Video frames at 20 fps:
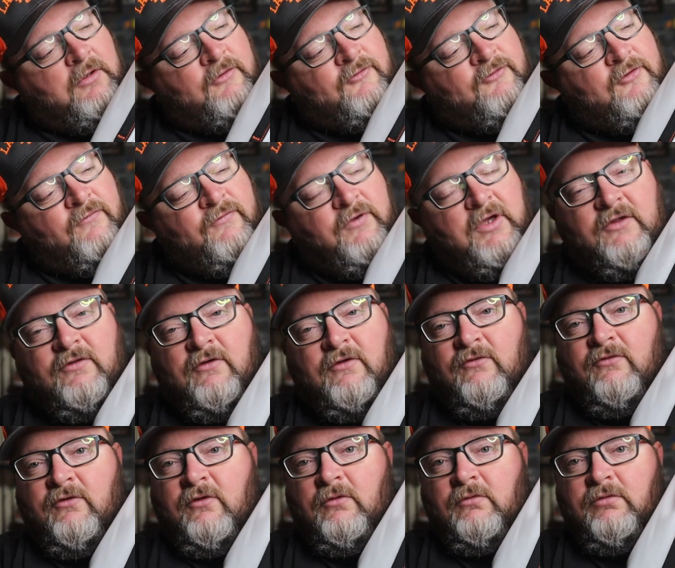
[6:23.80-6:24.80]
So if you get
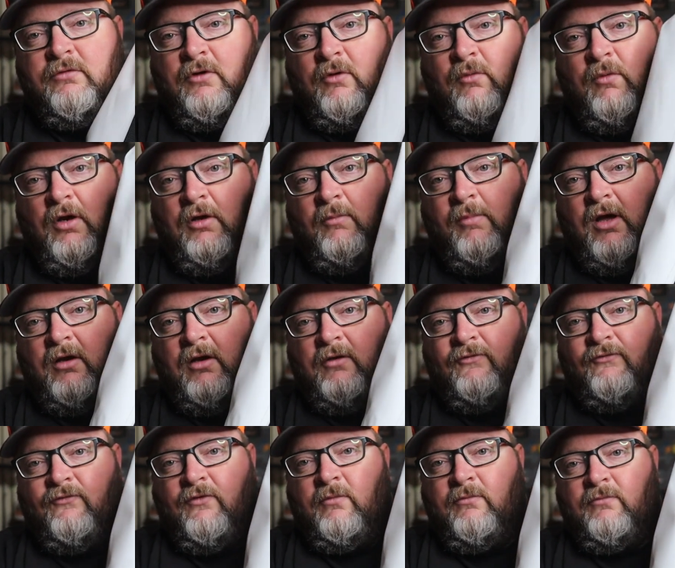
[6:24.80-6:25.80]
those little, you know, water
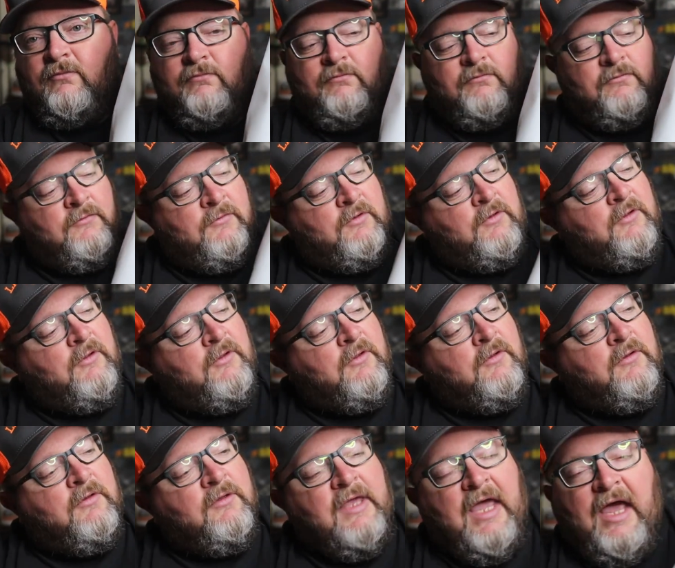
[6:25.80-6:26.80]
bottles from
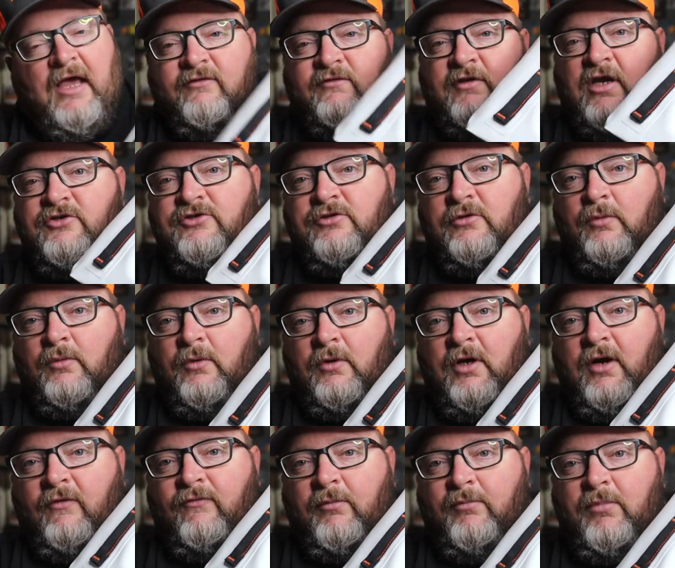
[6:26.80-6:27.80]
gas station or
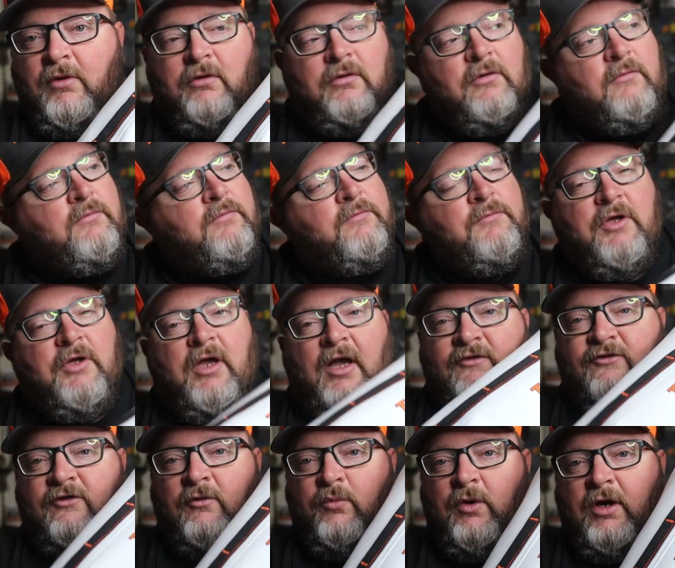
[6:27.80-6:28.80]
whatever, boom, you
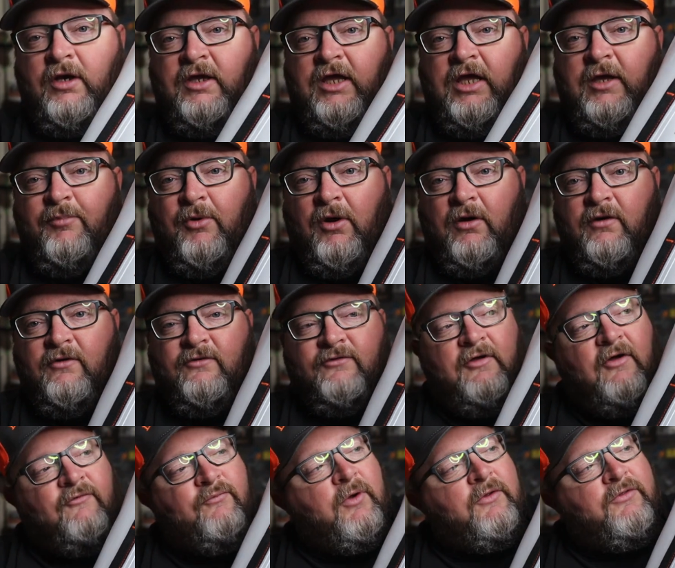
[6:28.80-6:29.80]
got some way to keep all your
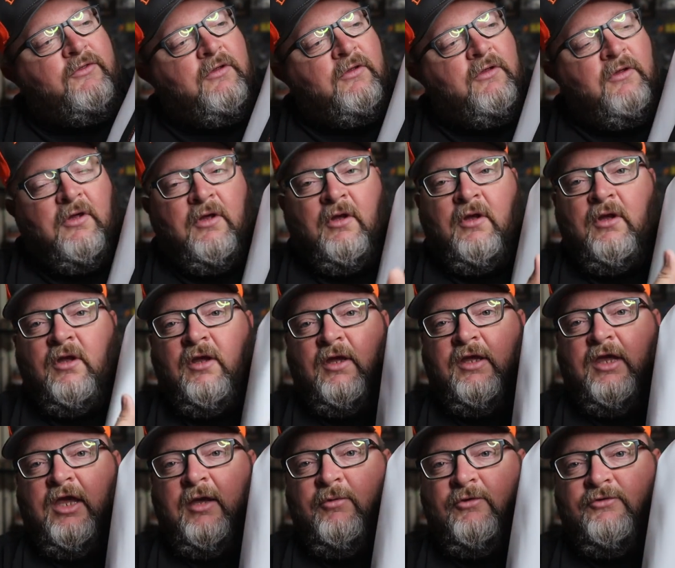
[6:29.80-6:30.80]
stuff with you
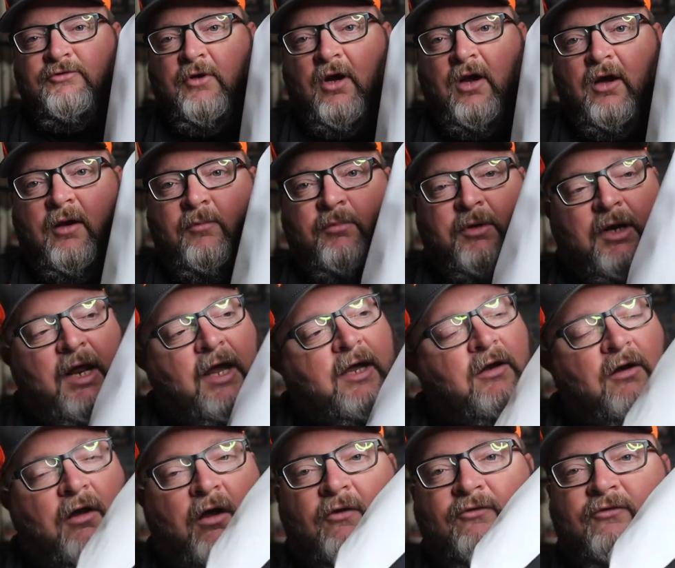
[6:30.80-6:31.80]
and keep it dry. But I
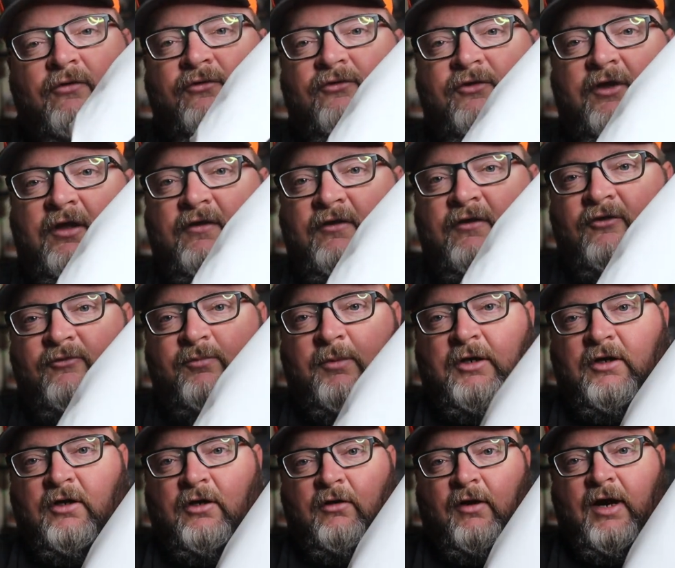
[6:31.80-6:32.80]
could also see in this
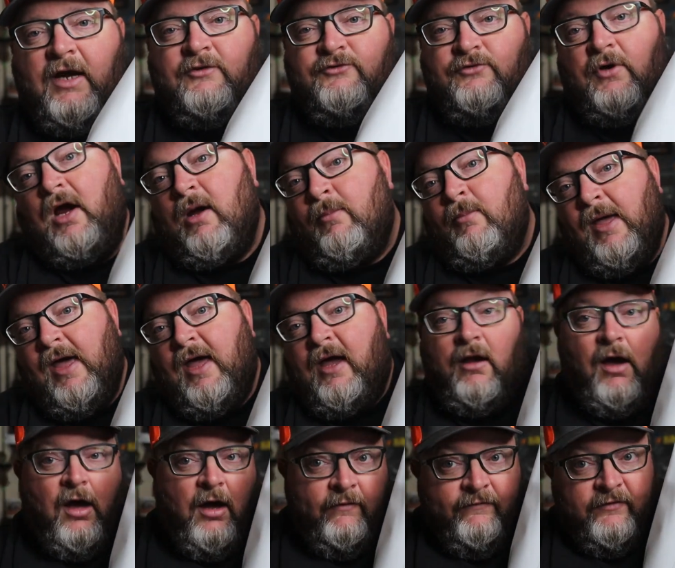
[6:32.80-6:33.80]
being a great dry
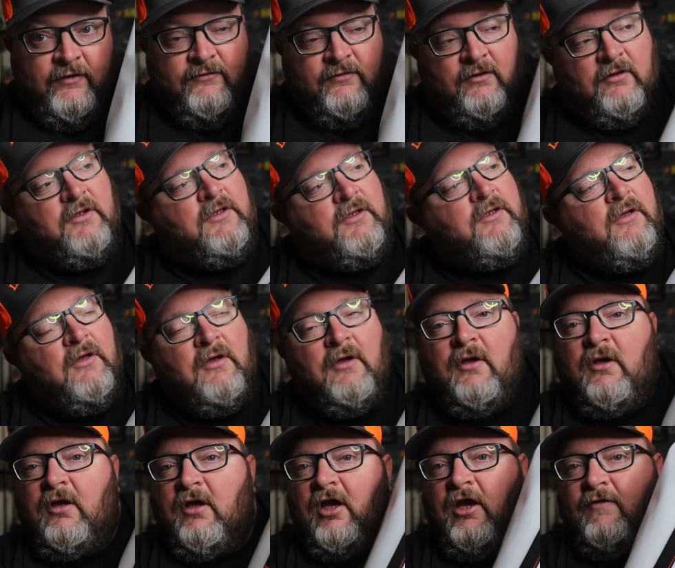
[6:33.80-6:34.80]
bag, obviously,
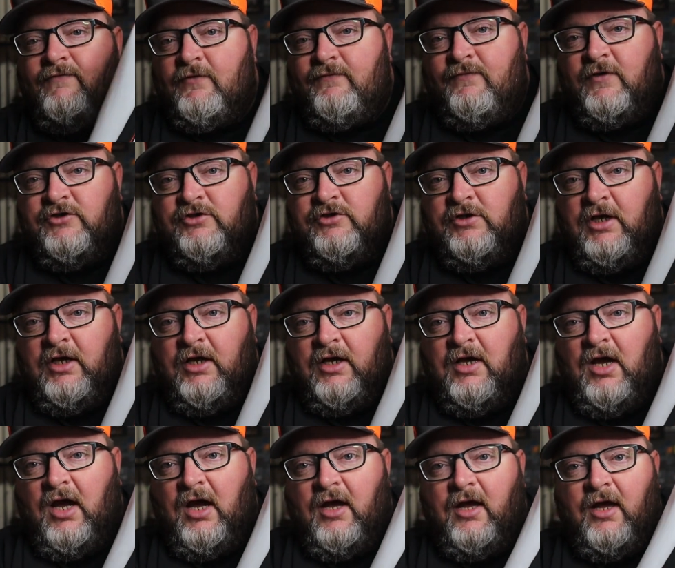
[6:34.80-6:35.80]
if you're fishing in a
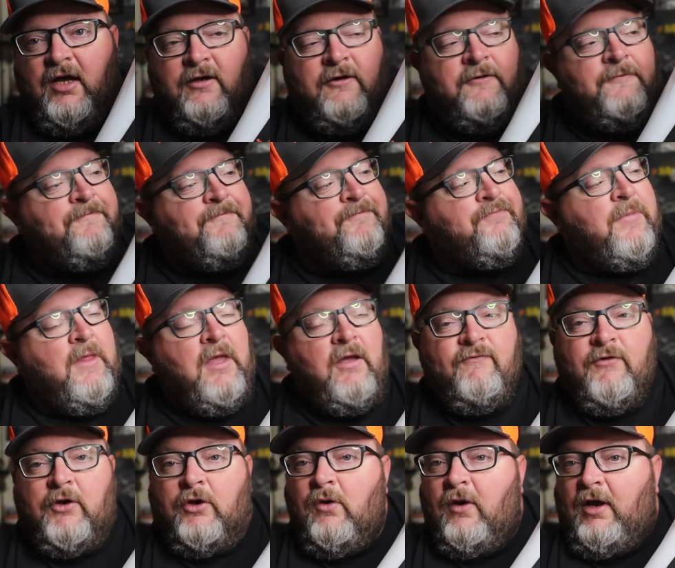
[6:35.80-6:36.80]
kayak.
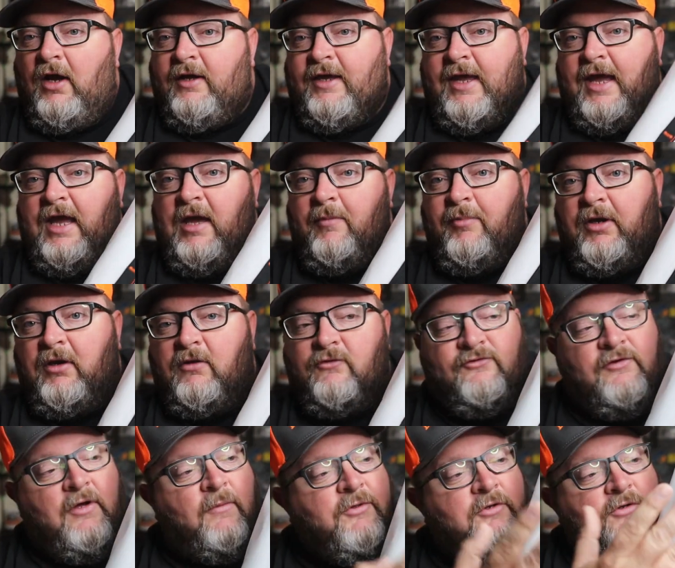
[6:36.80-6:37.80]
If you're going out camping or
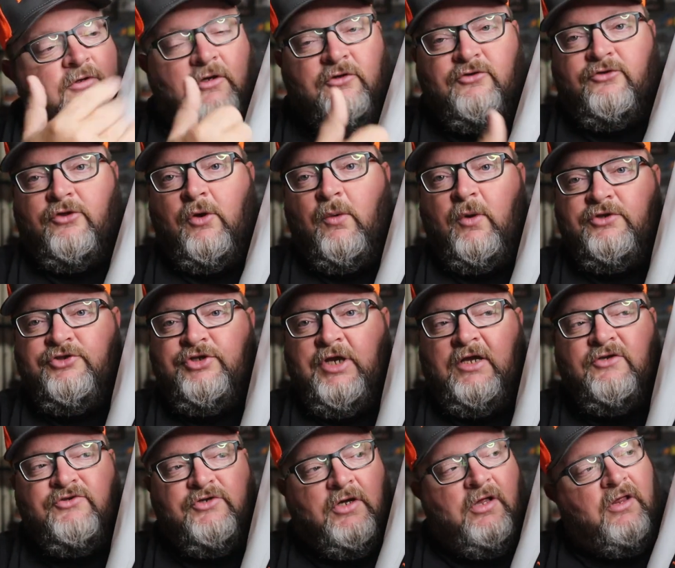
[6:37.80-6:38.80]
something, you can throw a
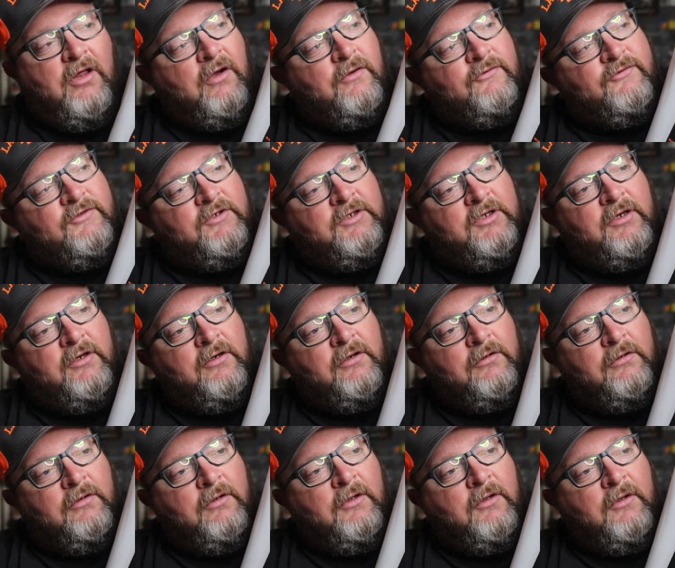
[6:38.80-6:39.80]
change of clothes in
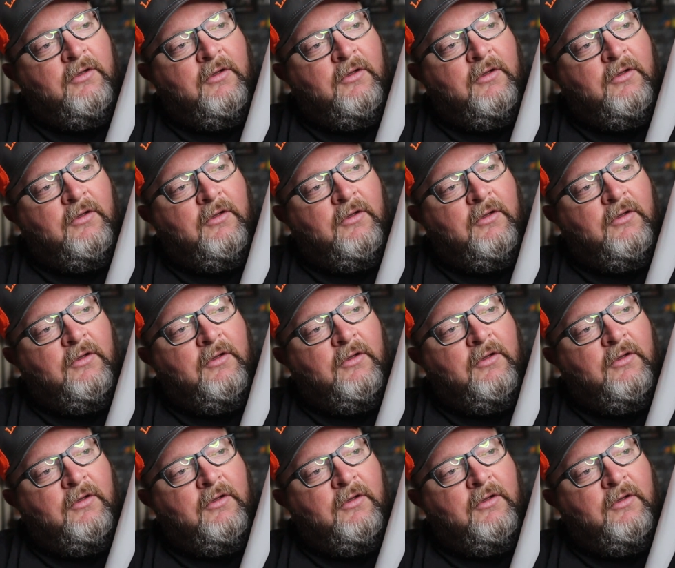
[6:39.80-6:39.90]
here.